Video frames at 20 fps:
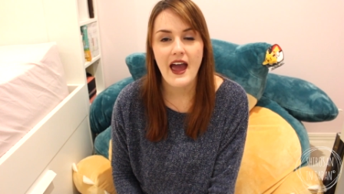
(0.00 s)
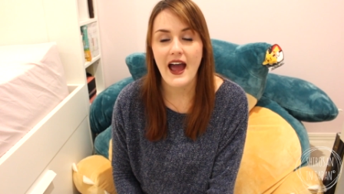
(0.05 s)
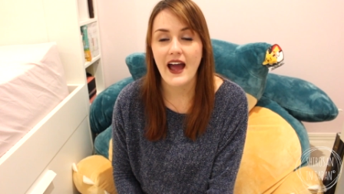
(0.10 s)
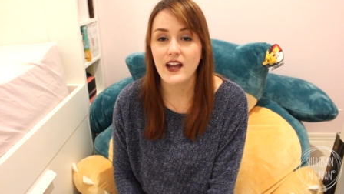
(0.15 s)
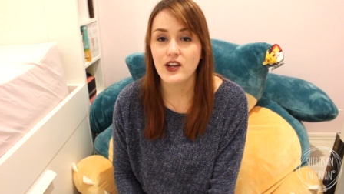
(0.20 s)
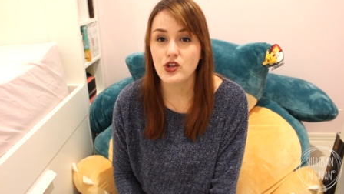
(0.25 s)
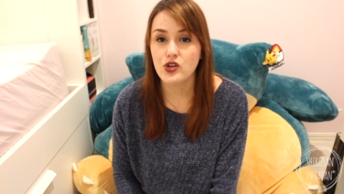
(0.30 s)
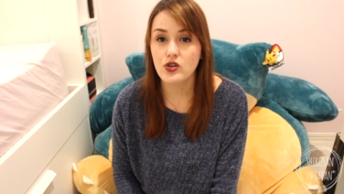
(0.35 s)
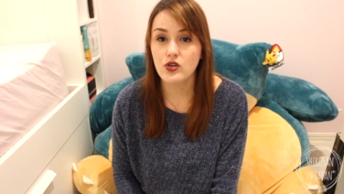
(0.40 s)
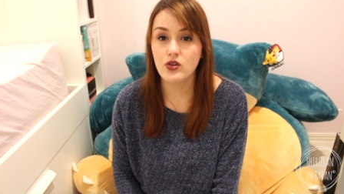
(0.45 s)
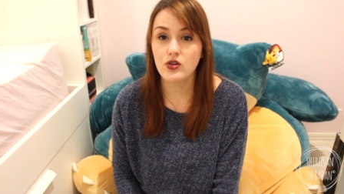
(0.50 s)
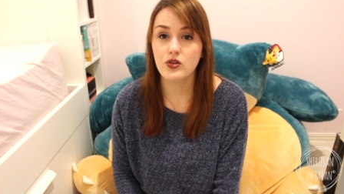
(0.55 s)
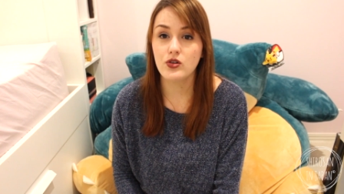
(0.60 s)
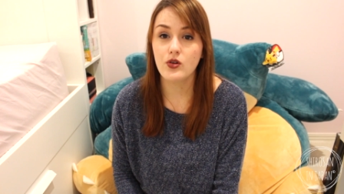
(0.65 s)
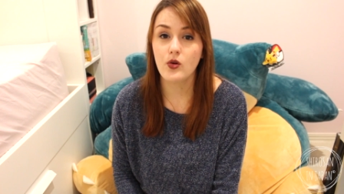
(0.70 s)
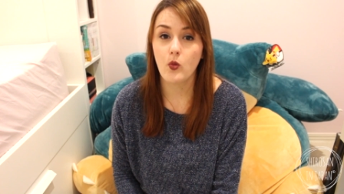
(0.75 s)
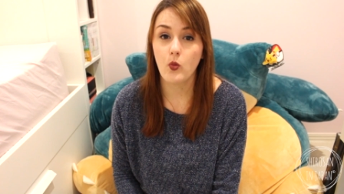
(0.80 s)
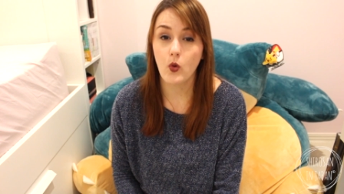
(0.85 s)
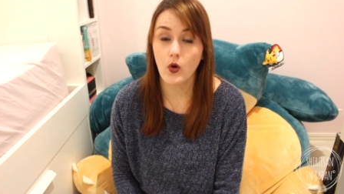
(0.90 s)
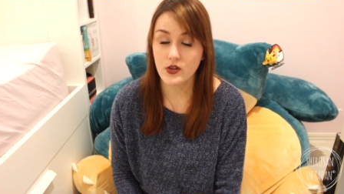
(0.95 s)
and
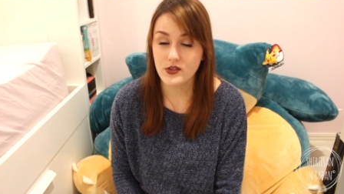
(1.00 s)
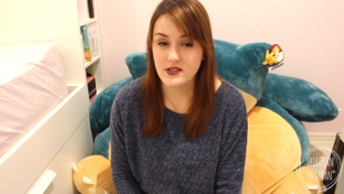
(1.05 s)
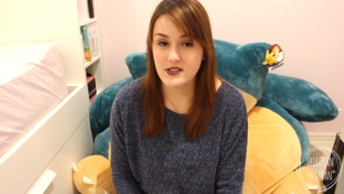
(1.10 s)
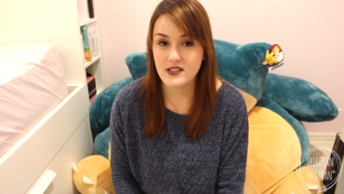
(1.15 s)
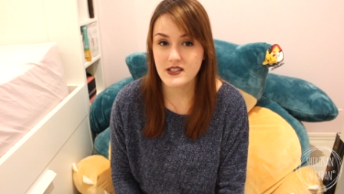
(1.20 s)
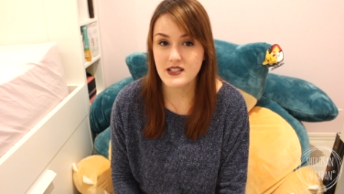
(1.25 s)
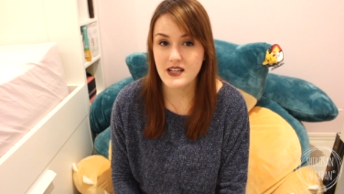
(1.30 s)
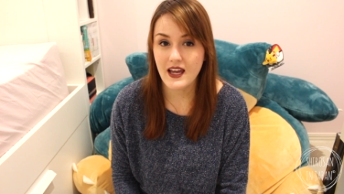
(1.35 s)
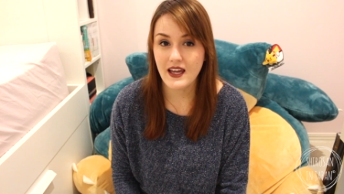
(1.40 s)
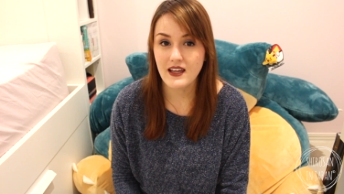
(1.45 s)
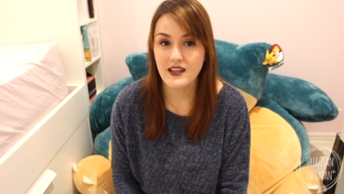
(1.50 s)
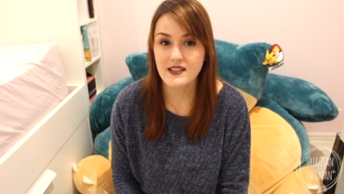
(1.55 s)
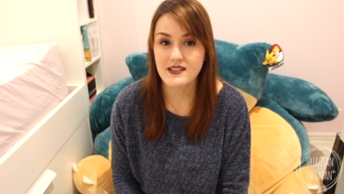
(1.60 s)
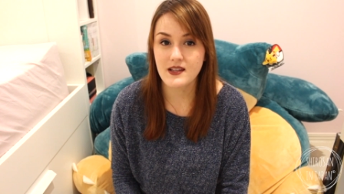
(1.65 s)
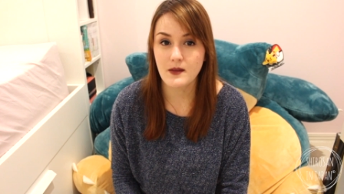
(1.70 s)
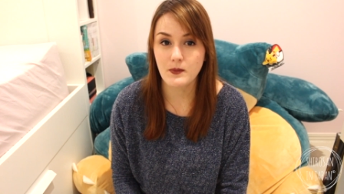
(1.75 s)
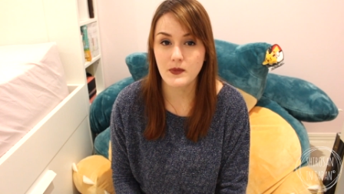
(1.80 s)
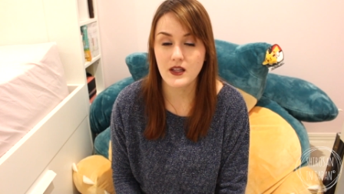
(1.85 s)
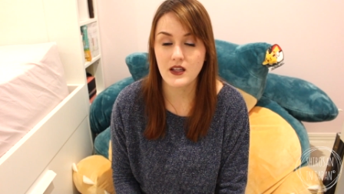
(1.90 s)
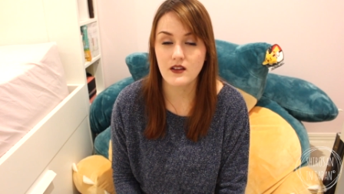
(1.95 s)
you want to take
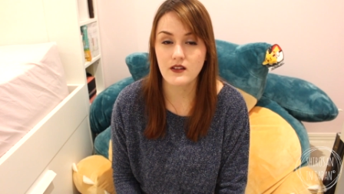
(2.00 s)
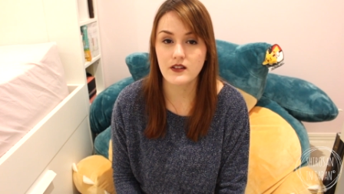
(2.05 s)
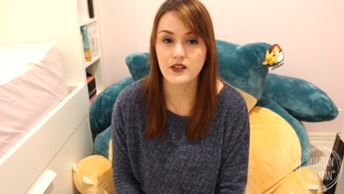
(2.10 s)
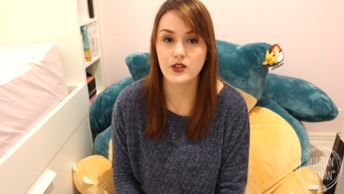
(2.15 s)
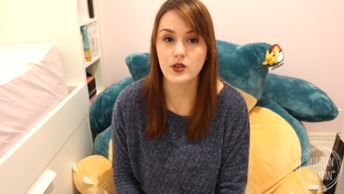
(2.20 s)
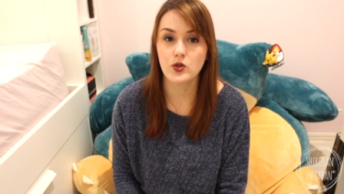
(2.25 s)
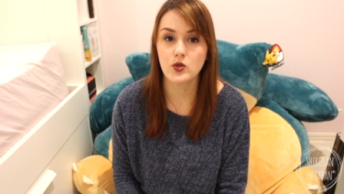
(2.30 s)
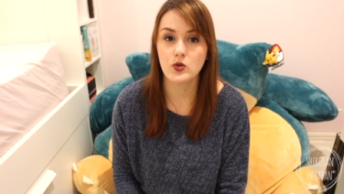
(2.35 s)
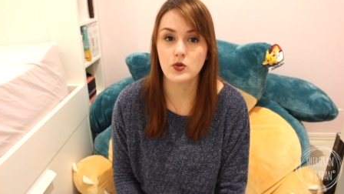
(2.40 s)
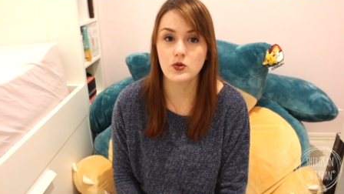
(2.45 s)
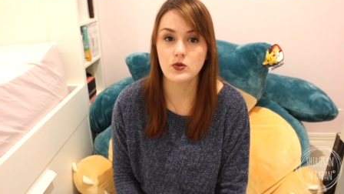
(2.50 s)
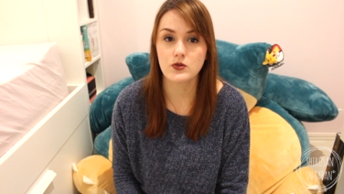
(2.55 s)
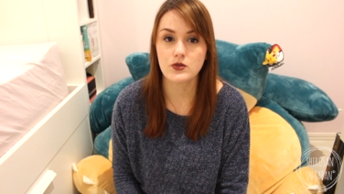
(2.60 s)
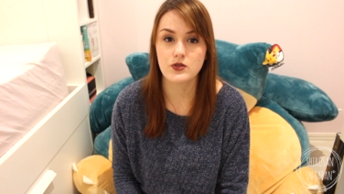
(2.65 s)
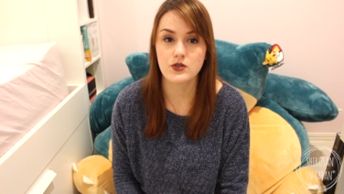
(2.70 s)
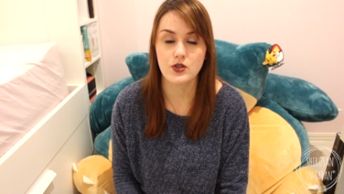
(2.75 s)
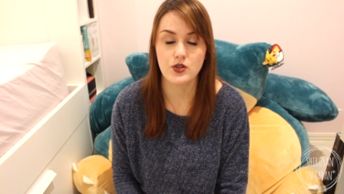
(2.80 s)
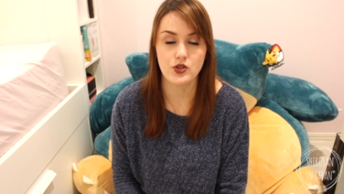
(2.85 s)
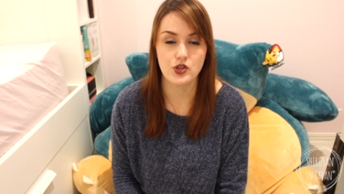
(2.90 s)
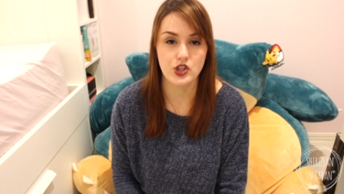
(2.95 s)
something little
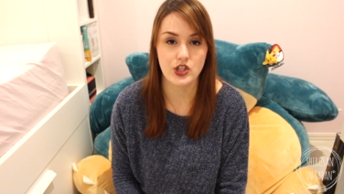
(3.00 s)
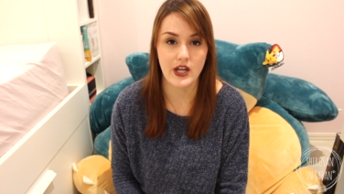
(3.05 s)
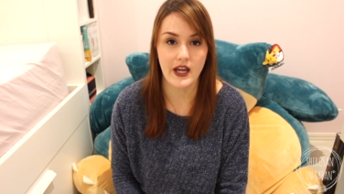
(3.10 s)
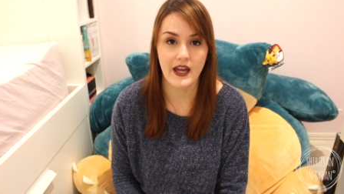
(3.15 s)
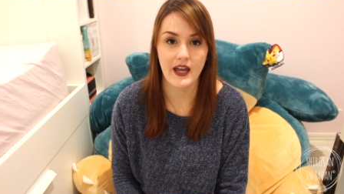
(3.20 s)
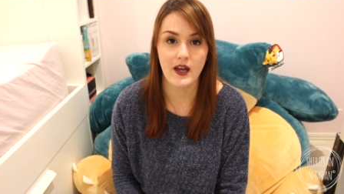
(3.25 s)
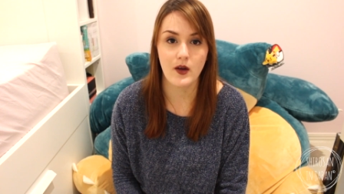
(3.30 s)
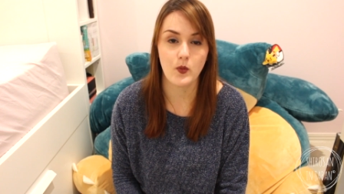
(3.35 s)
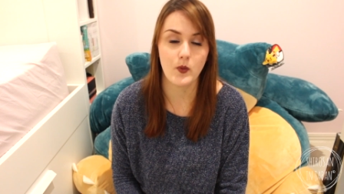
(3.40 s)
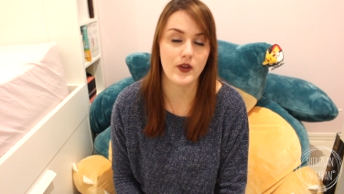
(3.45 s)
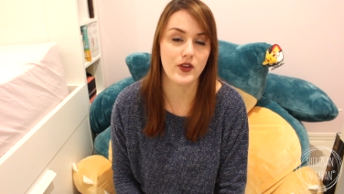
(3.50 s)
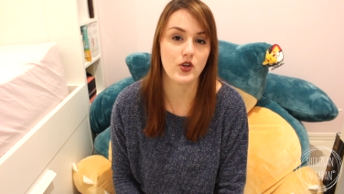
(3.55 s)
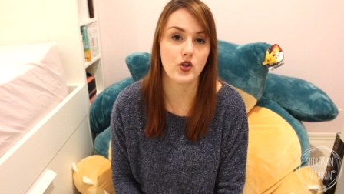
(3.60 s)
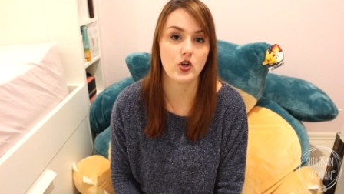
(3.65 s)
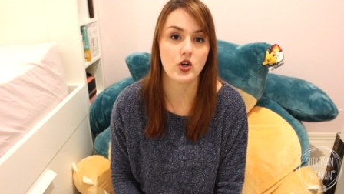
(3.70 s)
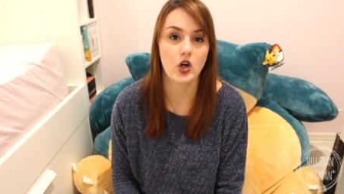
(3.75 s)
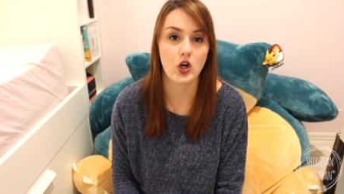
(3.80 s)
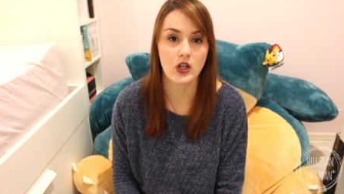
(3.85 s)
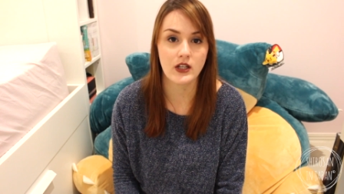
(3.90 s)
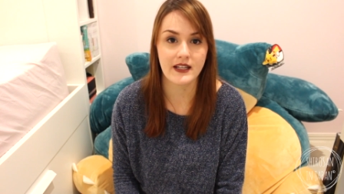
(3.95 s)
to share with
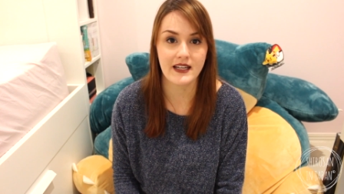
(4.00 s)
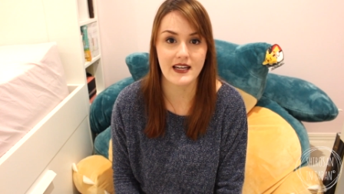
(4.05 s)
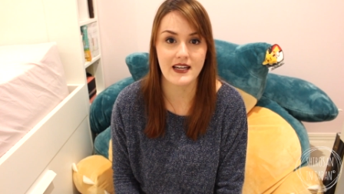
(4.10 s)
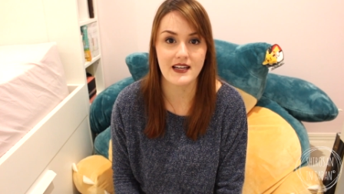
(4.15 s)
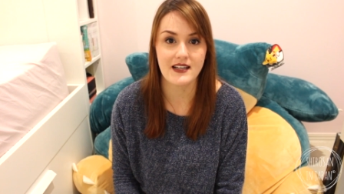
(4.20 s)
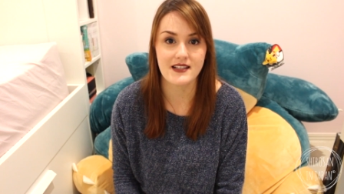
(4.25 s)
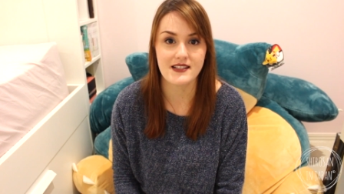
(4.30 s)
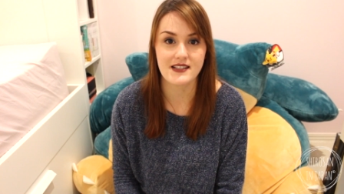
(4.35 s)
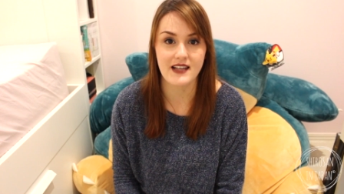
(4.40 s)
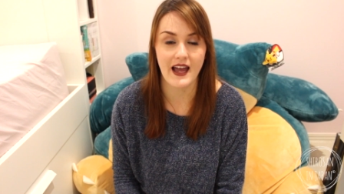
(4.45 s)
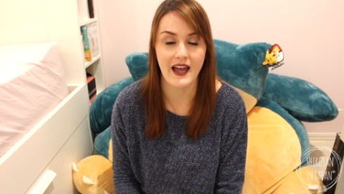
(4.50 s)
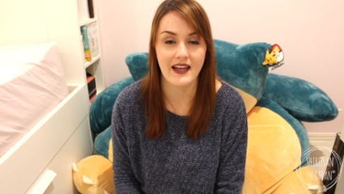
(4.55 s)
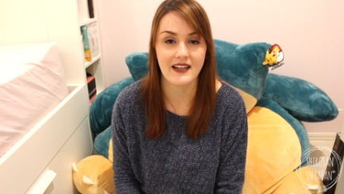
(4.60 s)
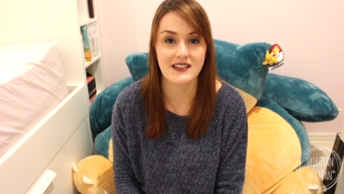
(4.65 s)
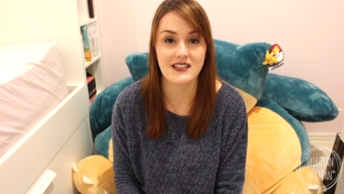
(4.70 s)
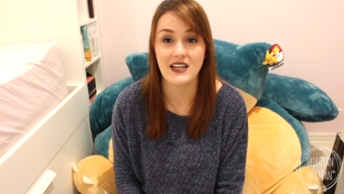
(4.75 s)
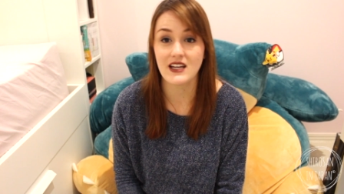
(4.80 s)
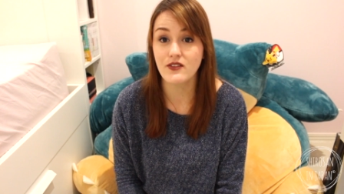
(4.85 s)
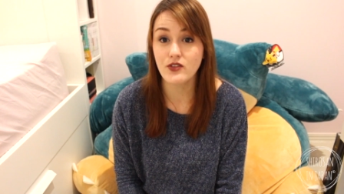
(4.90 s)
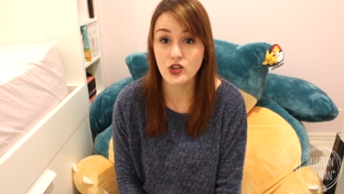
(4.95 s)
your colleagues
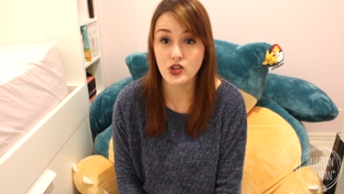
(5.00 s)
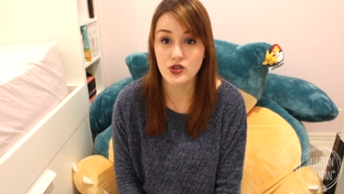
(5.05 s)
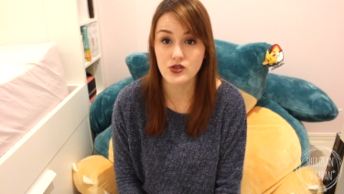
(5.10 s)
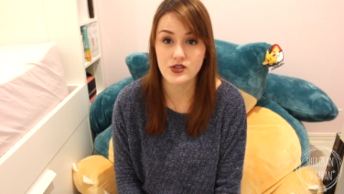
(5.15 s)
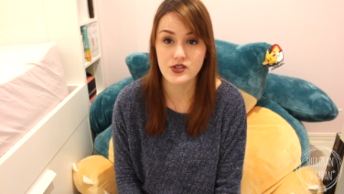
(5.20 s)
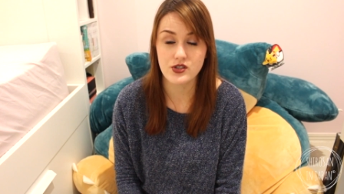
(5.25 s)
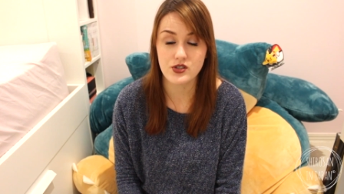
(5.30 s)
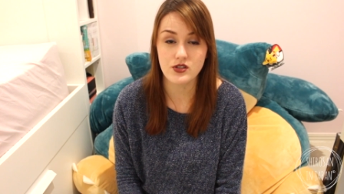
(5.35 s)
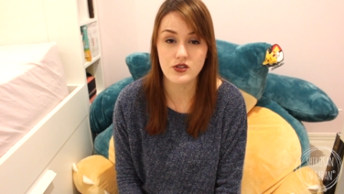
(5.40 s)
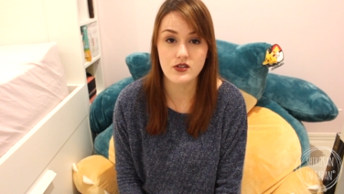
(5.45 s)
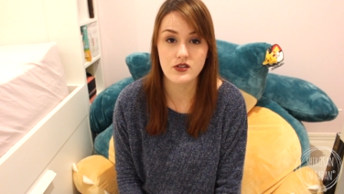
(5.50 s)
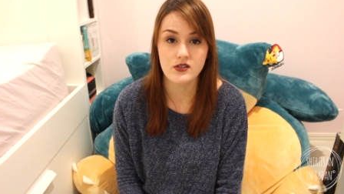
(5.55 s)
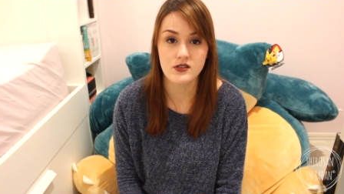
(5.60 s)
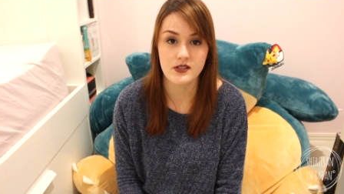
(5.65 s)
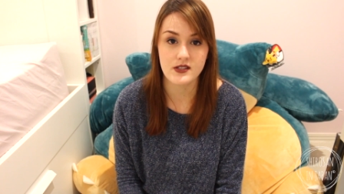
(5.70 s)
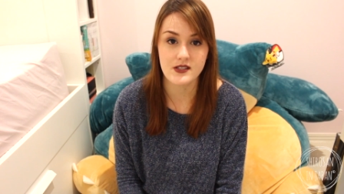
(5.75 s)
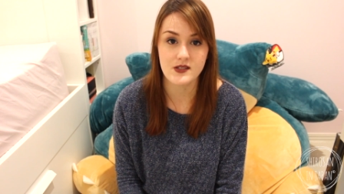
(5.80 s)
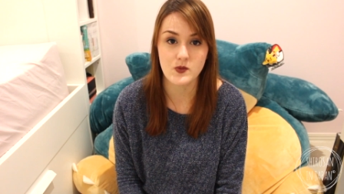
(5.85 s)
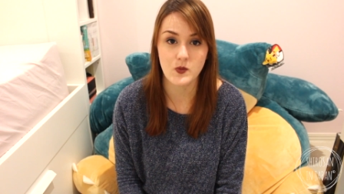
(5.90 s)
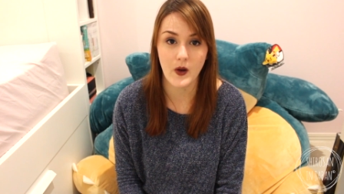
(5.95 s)
and even your
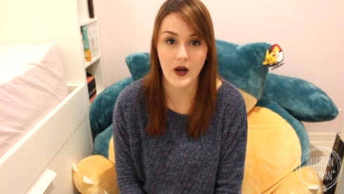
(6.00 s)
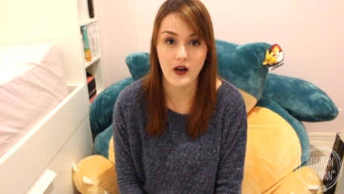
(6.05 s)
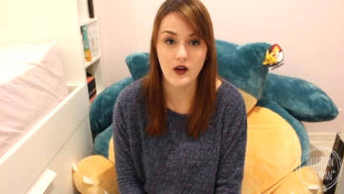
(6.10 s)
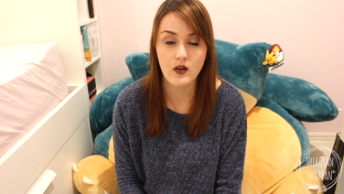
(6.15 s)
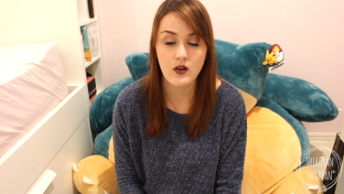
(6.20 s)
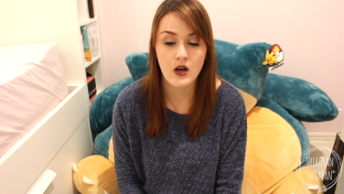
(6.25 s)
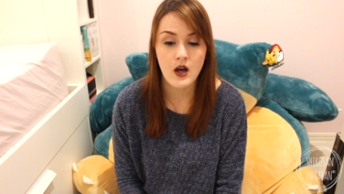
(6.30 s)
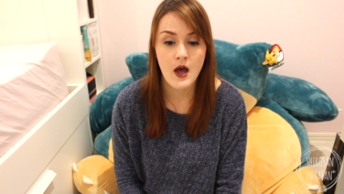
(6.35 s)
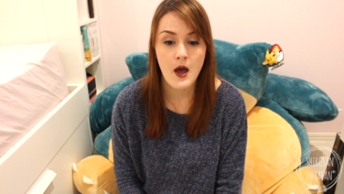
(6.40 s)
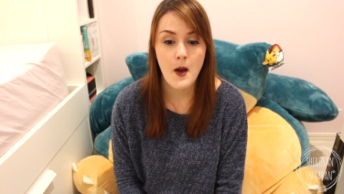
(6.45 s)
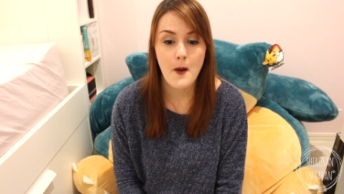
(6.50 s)
students as well,